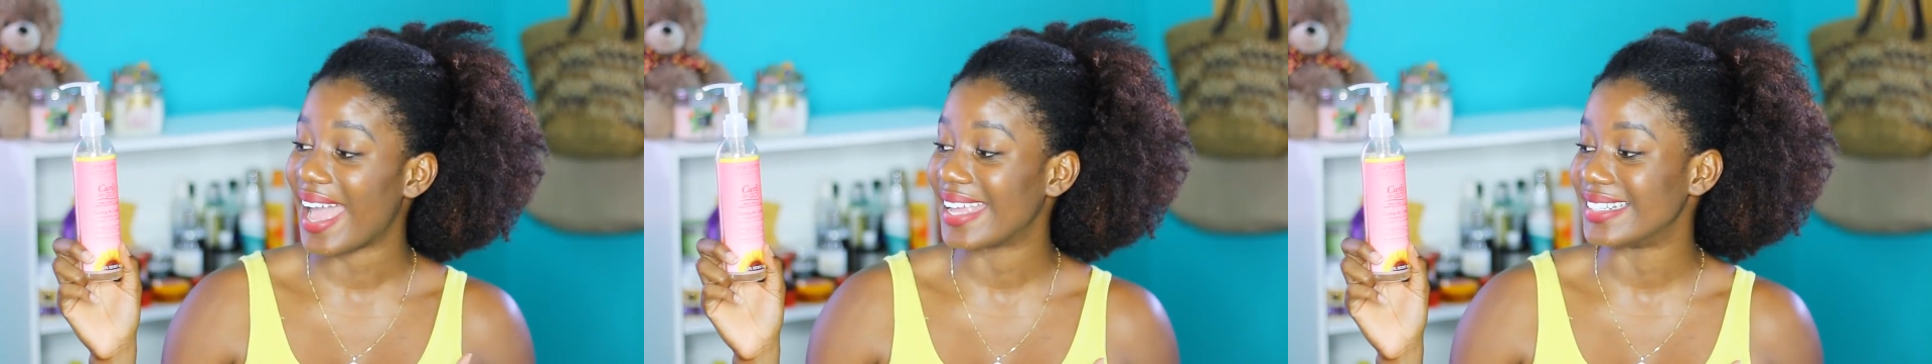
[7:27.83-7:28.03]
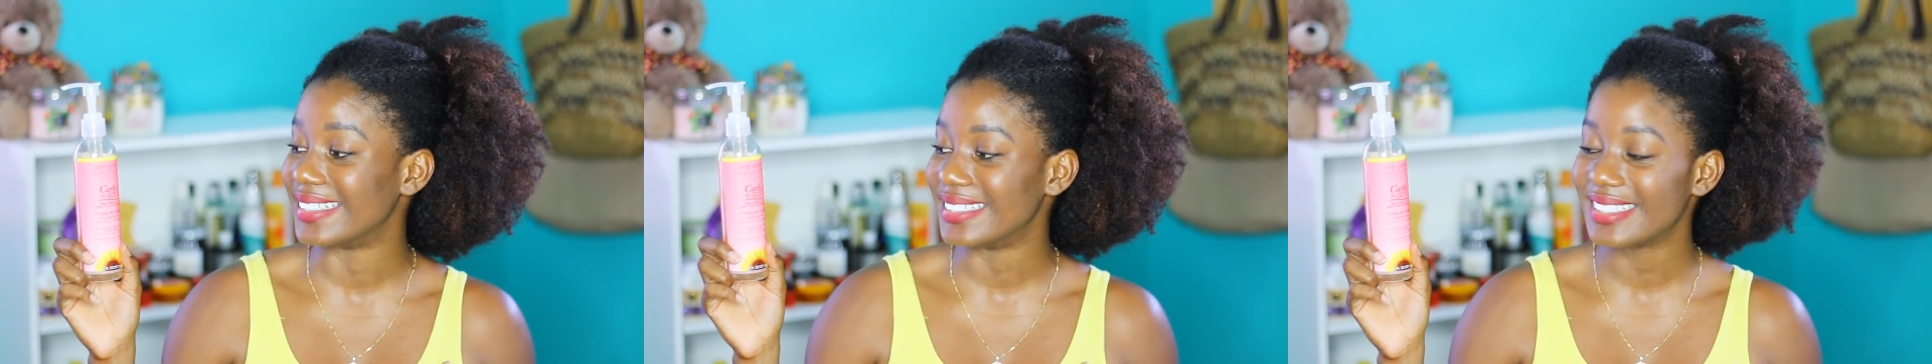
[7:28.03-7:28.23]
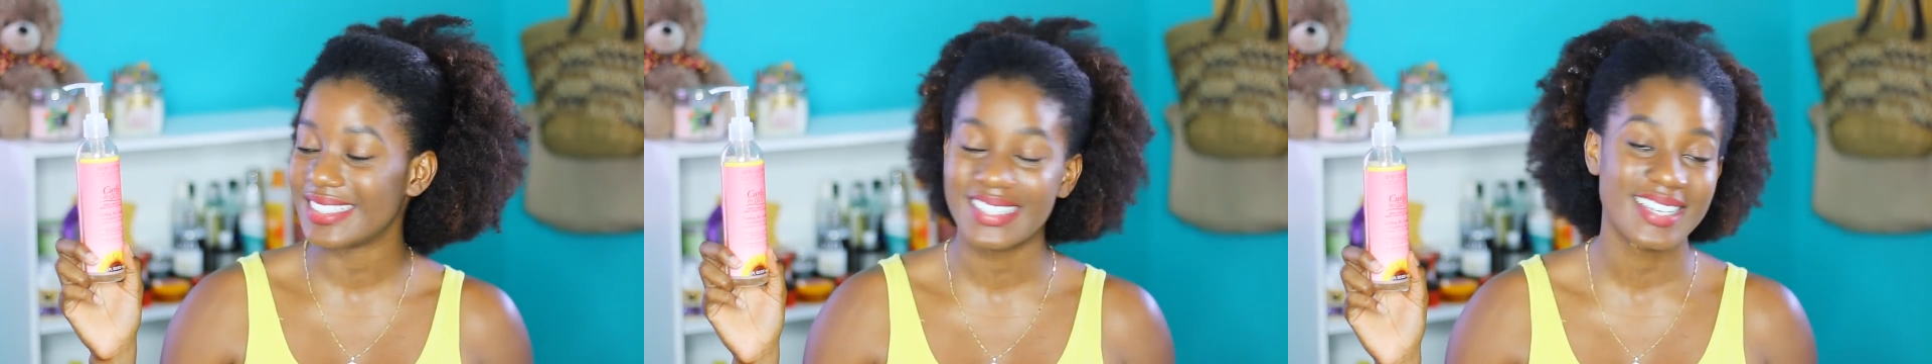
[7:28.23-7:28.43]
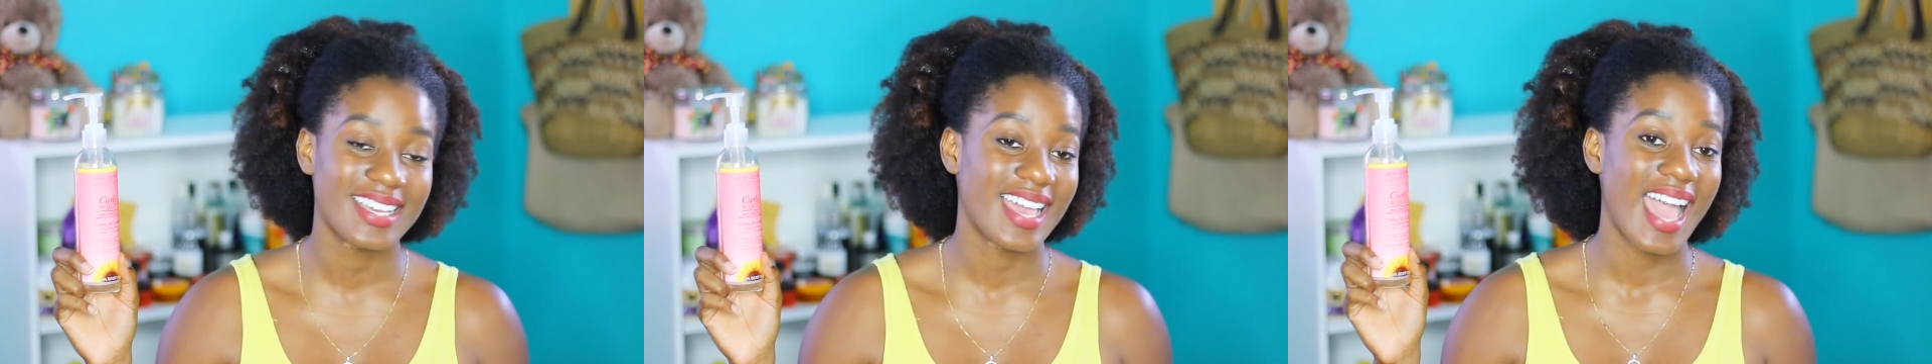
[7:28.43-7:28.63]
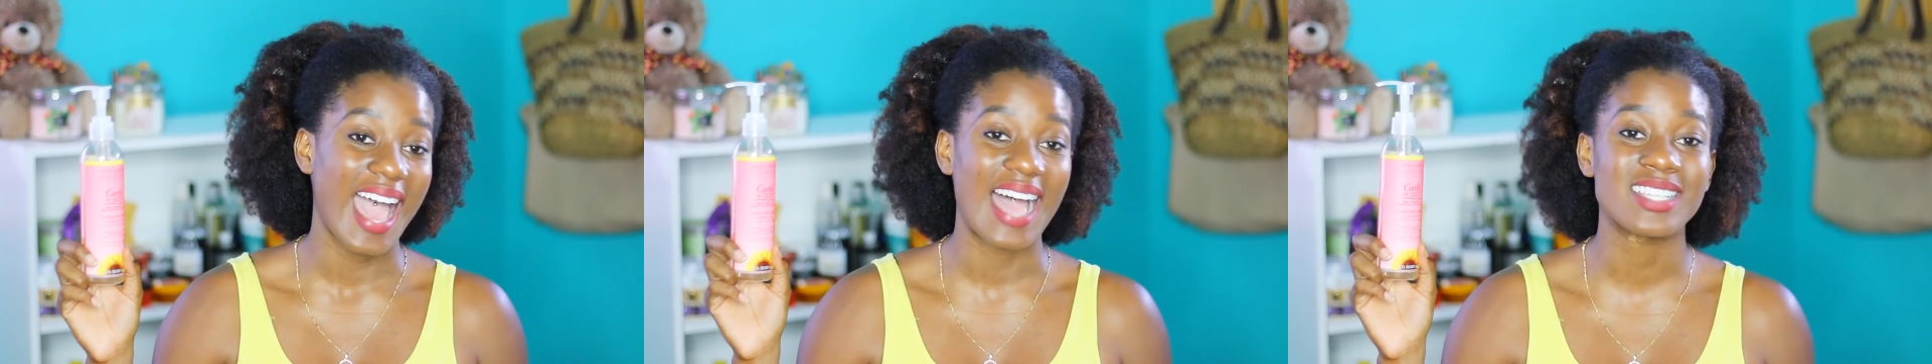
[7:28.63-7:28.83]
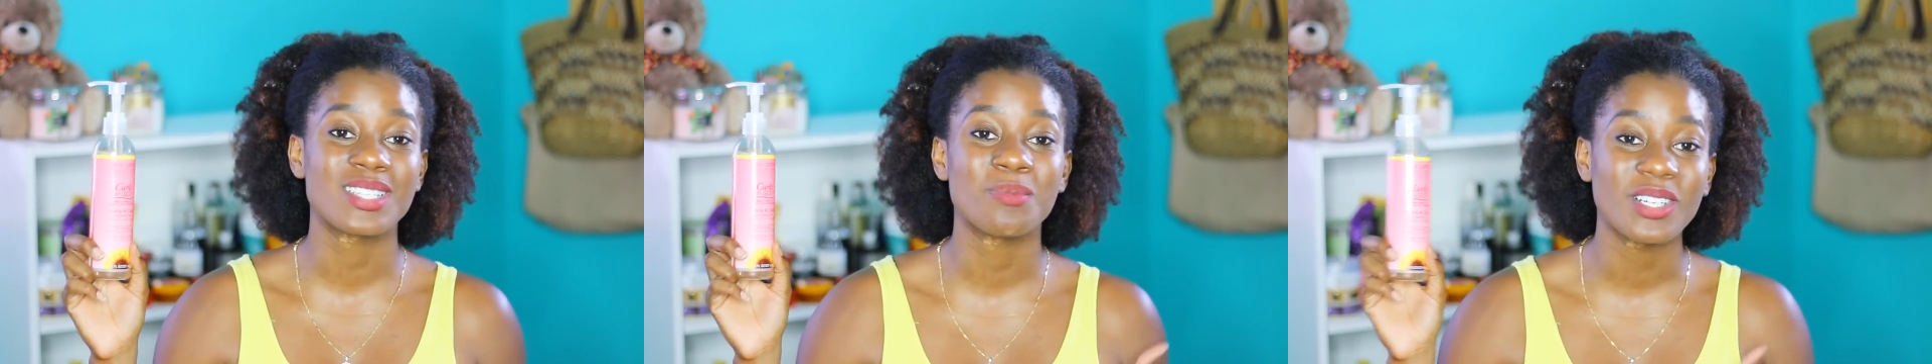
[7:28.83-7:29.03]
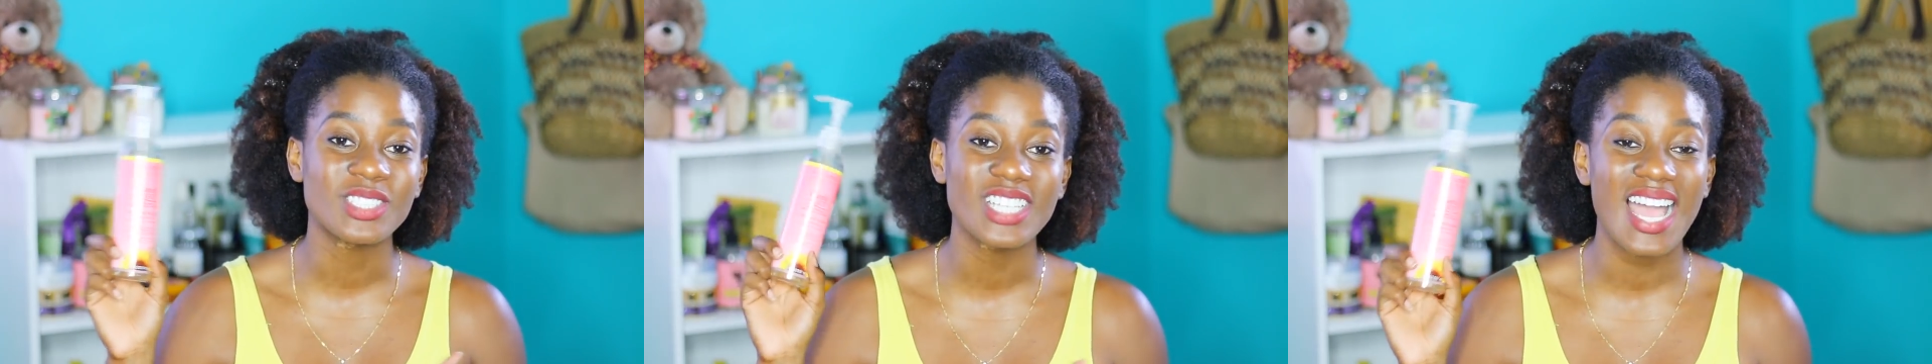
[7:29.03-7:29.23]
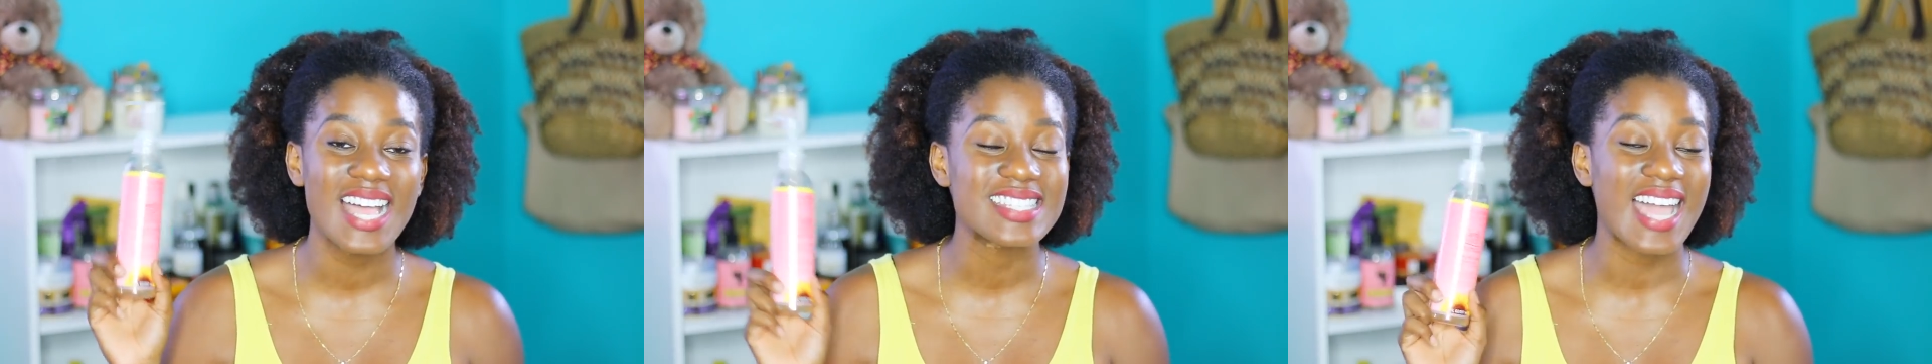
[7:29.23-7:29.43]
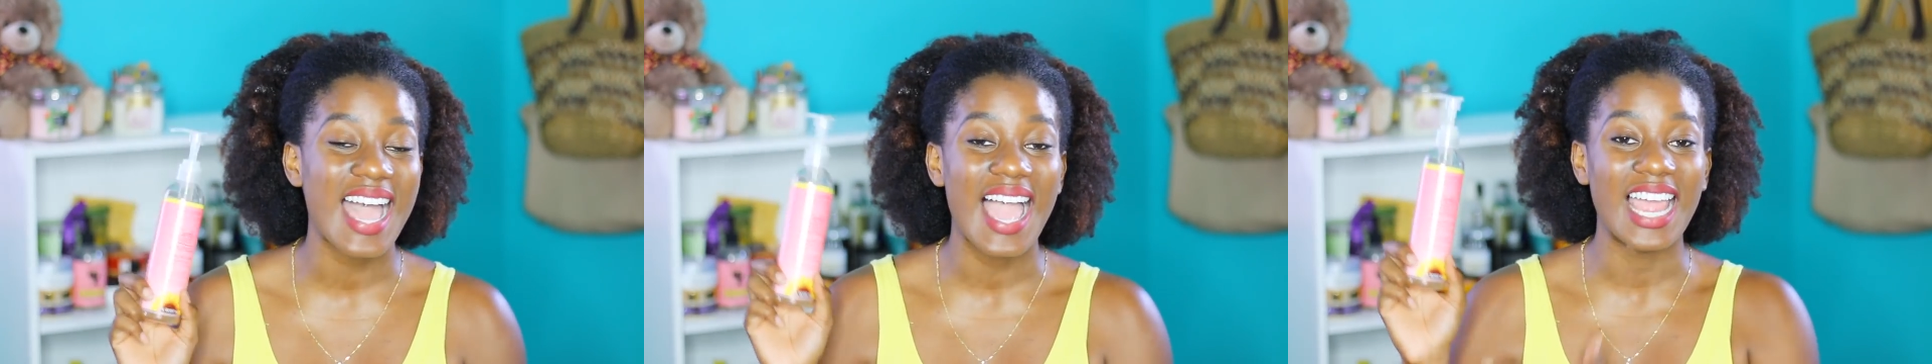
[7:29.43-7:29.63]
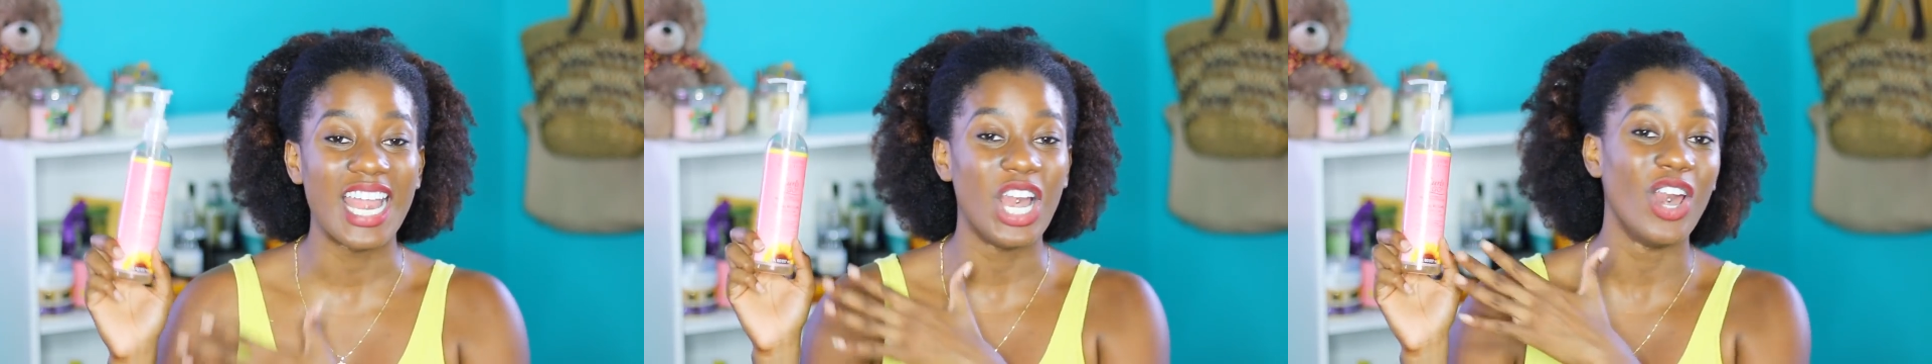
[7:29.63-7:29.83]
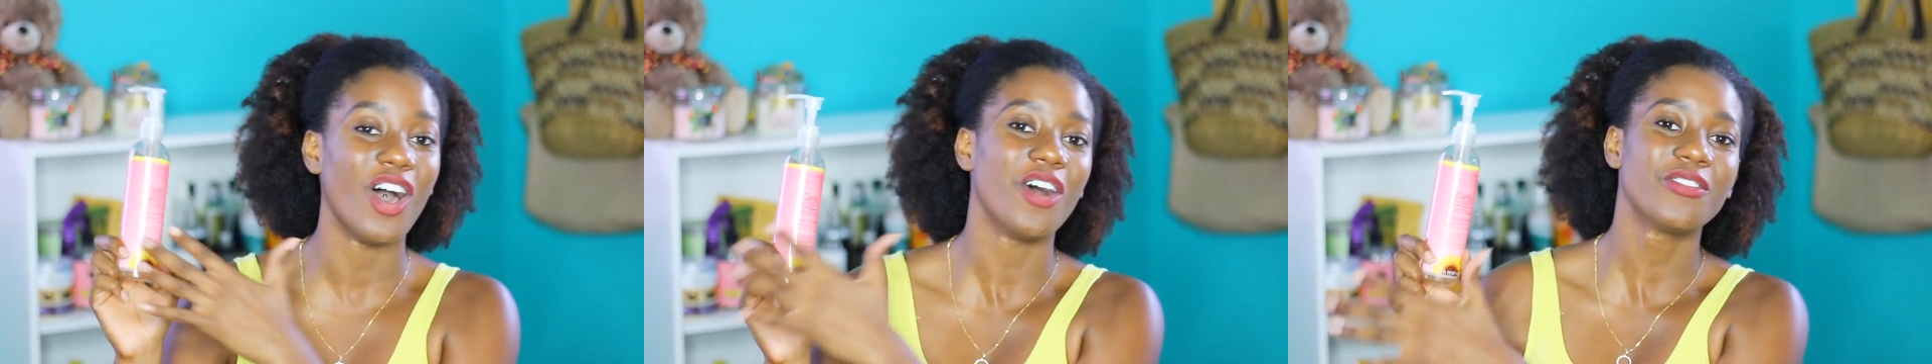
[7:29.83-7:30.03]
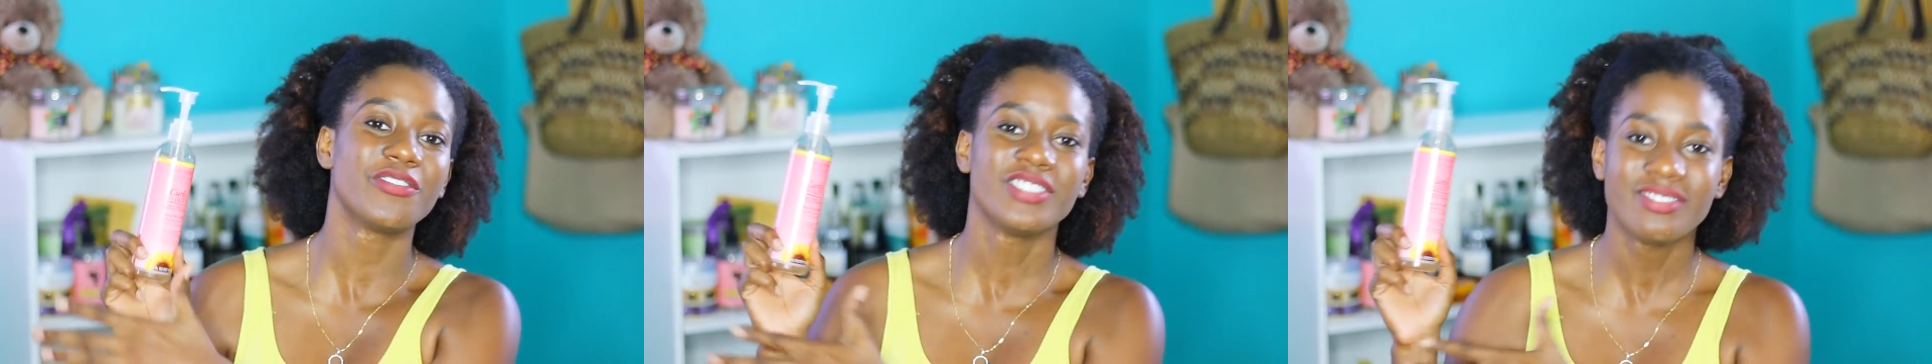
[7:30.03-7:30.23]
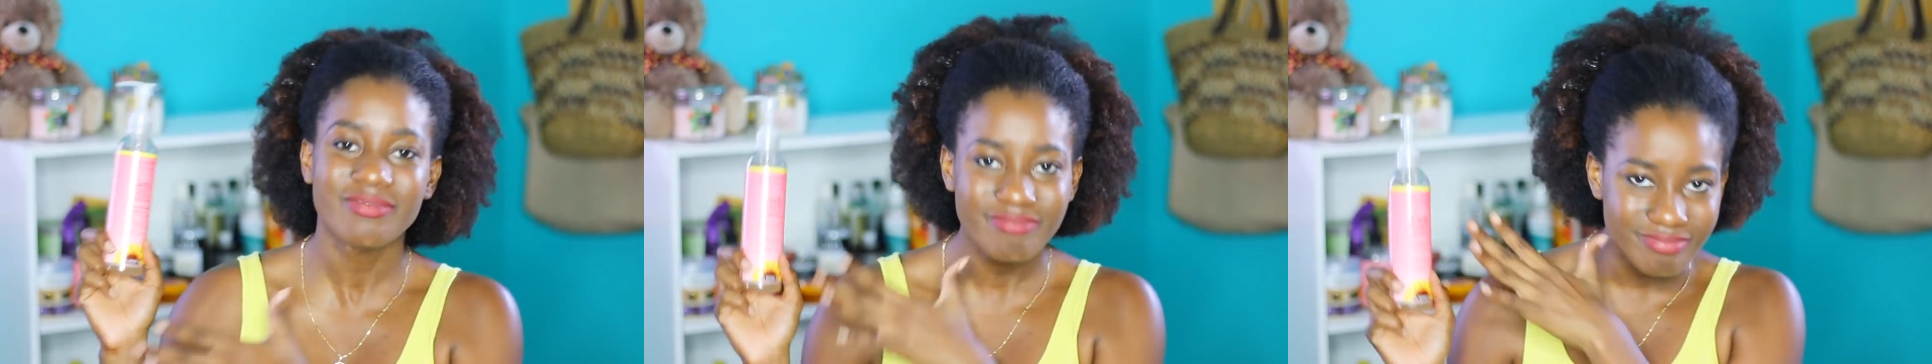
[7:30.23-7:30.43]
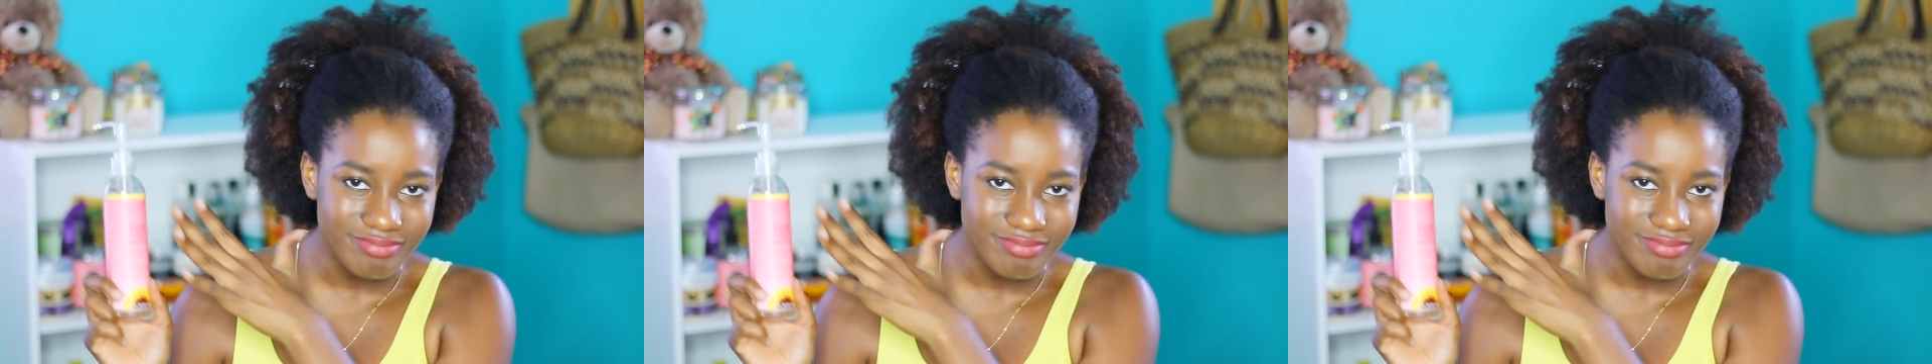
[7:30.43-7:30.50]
And as much as I love